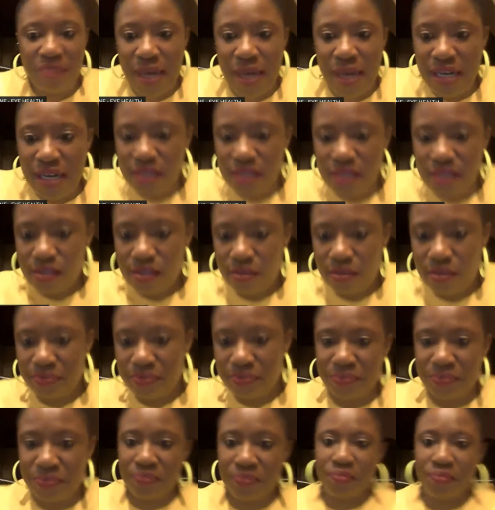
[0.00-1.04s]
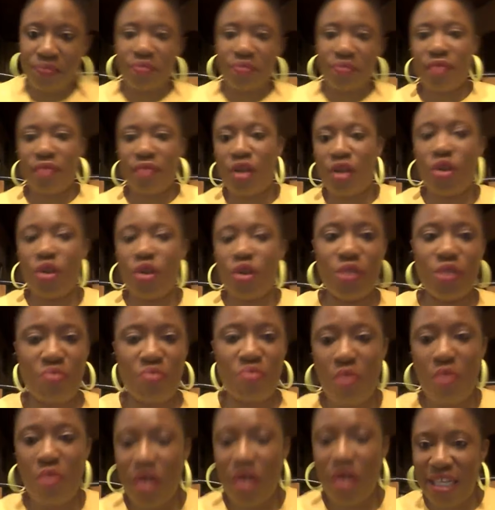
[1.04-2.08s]
partners. Good
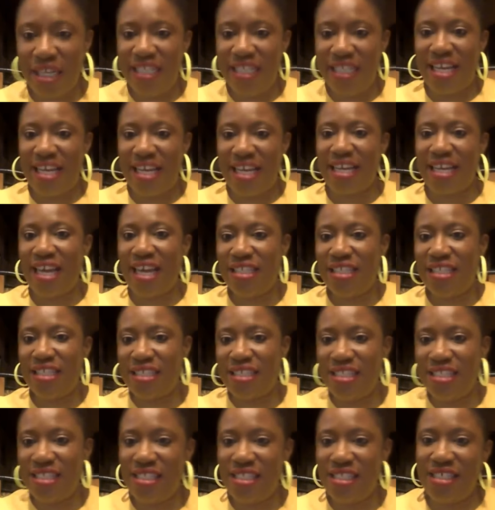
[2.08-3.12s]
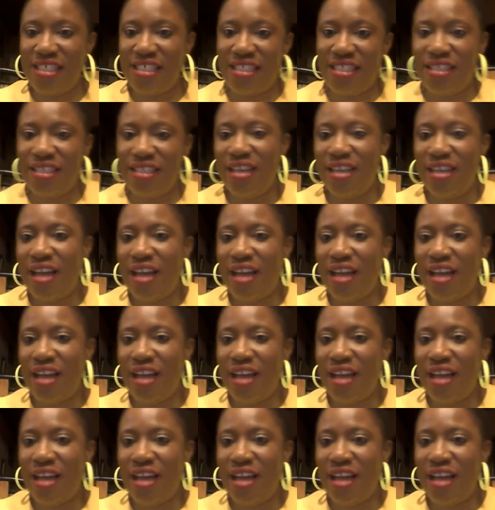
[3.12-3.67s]
morning, Leader Katie.